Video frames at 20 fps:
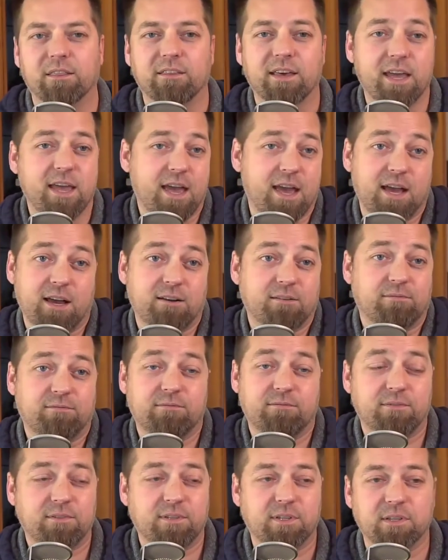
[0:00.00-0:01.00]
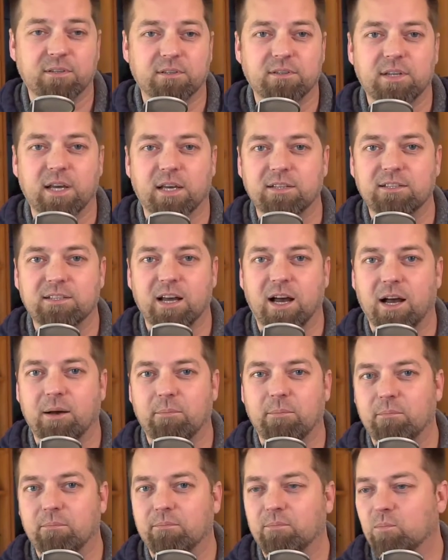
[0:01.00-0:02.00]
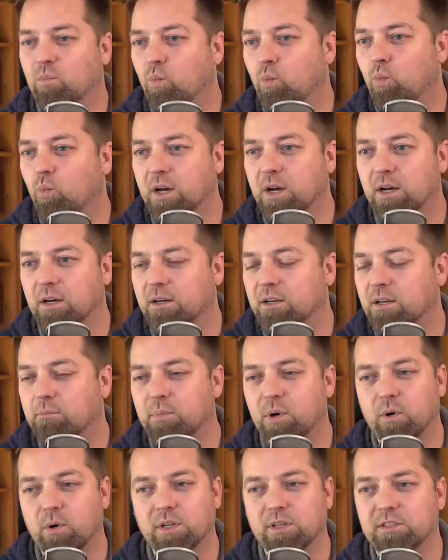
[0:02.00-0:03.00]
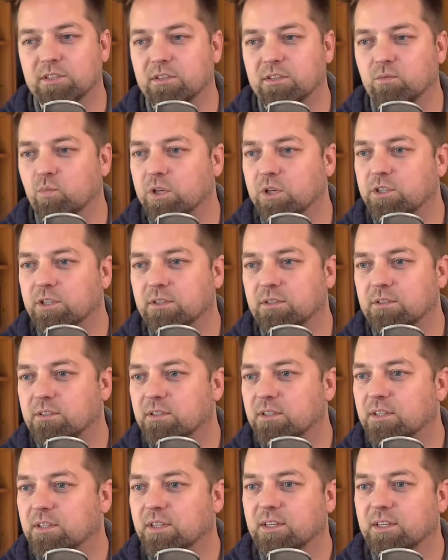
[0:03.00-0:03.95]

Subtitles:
They have desktop components and widgets,